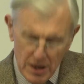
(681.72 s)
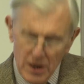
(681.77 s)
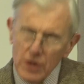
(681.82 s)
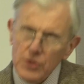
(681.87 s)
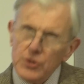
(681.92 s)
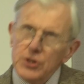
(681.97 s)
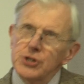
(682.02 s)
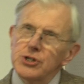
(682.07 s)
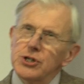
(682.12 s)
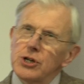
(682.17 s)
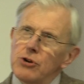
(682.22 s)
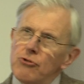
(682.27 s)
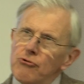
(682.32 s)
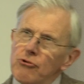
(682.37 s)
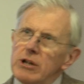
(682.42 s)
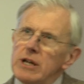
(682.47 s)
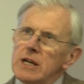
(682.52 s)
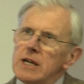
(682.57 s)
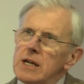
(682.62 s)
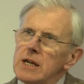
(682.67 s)
The
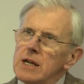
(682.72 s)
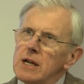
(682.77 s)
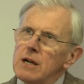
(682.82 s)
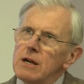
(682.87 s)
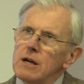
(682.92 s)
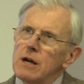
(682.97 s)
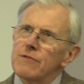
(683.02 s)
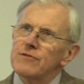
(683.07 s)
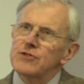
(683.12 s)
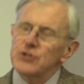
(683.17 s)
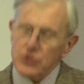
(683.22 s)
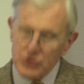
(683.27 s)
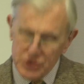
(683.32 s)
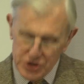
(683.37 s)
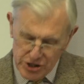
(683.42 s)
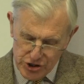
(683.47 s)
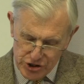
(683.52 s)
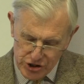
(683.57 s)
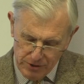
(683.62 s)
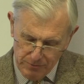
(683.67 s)
degree of
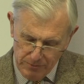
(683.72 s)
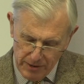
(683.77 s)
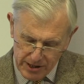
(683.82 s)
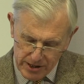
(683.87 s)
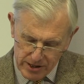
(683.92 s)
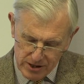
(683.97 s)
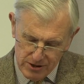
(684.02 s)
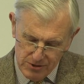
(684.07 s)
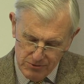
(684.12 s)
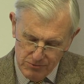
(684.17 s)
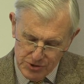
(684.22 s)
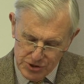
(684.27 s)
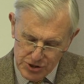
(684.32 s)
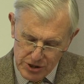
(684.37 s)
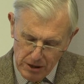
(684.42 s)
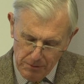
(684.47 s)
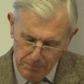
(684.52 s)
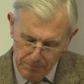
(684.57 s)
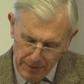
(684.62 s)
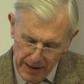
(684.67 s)
strategic model was
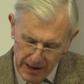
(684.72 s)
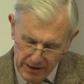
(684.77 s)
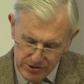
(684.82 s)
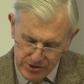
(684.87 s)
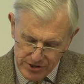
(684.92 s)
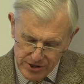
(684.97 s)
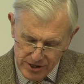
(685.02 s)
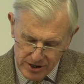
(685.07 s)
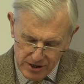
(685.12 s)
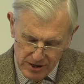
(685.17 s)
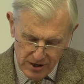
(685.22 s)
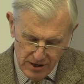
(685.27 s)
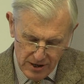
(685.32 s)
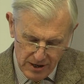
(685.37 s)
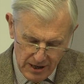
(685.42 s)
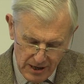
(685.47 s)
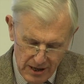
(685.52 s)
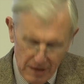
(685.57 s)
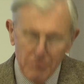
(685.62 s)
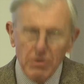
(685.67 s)
compounded
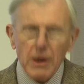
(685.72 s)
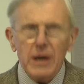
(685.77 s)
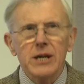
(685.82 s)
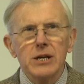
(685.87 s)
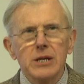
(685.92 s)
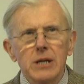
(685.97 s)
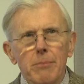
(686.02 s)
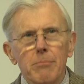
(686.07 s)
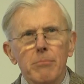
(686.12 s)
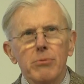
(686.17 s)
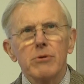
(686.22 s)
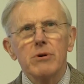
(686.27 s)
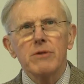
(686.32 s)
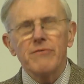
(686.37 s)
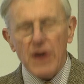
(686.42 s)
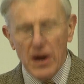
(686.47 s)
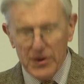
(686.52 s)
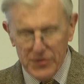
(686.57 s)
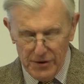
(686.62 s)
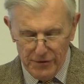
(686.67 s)
by a number of
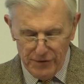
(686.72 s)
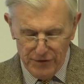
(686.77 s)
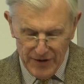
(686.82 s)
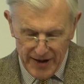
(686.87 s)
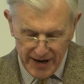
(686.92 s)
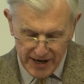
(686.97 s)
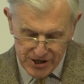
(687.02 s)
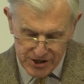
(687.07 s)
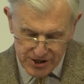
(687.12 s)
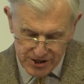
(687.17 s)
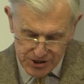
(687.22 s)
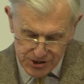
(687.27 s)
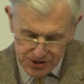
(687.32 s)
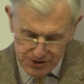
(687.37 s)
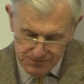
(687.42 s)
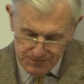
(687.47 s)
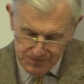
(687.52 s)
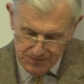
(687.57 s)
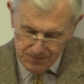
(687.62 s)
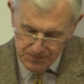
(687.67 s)
other factors,
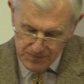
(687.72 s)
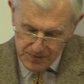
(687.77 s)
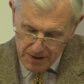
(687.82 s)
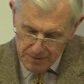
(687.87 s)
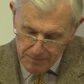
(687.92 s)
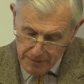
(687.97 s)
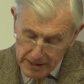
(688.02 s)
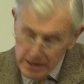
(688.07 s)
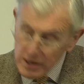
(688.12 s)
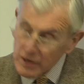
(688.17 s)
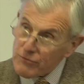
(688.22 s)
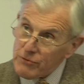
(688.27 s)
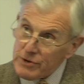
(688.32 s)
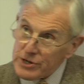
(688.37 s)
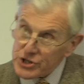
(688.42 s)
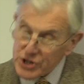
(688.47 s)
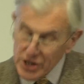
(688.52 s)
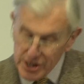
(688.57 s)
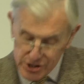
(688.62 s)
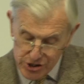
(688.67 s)
many of
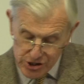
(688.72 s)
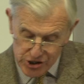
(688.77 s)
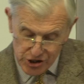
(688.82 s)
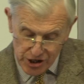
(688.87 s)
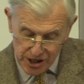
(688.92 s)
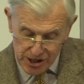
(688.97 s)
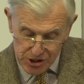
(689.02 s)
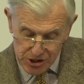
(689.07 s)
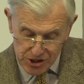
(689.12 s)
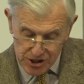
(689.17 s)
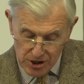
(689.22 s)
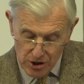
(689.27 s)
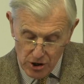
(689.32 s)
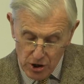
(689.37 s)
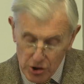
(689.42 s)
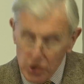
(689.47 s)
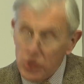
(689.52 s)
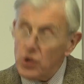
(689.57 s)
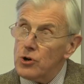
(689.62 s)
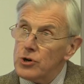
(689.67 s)
which I suggest are
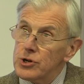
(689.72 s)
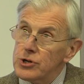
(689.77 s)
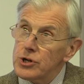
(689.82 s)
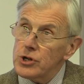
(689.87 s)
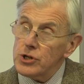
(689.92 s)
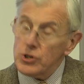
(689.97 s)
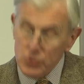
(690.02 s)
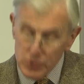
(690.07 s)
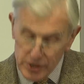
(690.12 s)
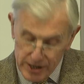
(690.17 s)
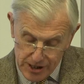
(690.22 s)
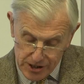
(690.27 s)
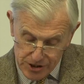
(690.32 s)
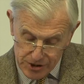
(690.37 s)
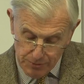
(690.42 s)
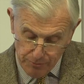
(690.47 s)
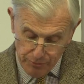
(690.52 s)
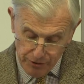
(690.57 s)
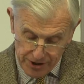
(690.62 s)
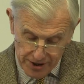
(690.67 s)
not unique to
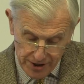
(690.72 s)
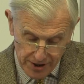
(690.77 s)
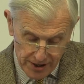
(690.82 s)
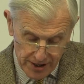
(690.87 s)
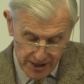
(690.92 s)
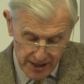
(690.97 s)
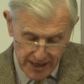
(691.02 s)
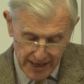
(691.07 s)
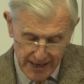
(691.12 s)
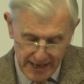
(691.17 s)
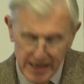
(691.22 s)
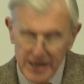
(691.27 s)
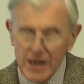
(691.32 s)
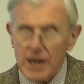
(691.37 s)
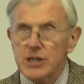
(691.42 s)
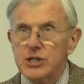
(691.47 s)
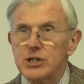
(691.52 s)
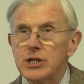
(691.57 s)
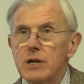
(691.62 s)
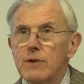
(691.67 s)
Britain in
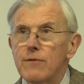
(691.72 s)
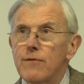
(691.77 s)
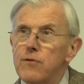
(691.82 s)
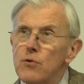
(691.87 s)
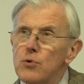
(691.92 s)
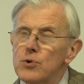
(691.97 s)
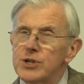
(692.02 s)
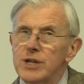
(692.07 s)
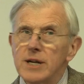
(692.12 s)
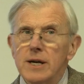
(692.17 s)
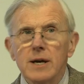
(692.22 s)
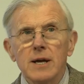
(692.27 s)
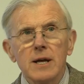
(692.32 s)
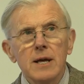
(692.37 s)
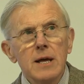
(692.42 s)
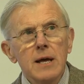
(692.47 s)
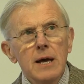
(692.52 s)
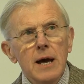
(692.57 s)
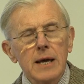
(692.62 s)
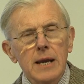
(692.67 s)
1940,
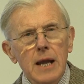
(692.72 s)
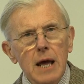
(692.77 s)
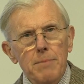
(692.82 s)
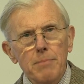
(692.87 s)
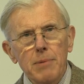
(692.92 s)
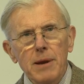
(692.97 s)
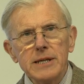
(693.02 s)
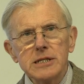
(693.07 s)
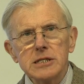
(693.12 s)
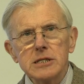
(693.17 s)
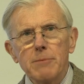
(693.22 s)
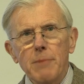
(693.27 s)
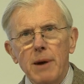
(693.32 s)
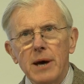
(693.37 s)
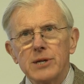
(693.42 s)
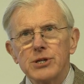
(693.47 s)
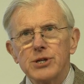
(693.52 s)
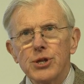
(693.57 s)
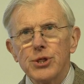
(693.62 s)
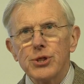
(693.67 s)
and I place them
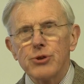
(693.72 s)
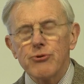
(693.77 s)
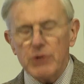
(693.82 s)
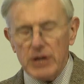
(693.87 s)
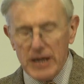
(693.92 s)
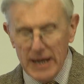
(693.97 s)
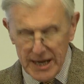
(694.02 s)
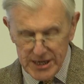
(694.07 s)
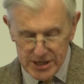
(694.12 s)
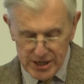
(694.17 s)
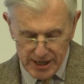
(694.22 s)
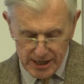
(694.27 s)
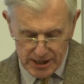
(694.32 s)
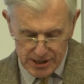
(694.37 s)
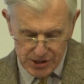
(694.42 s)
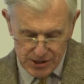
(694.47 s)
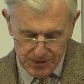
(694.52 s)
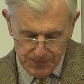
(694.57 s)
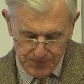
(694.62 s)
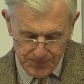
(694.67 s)
under three headings.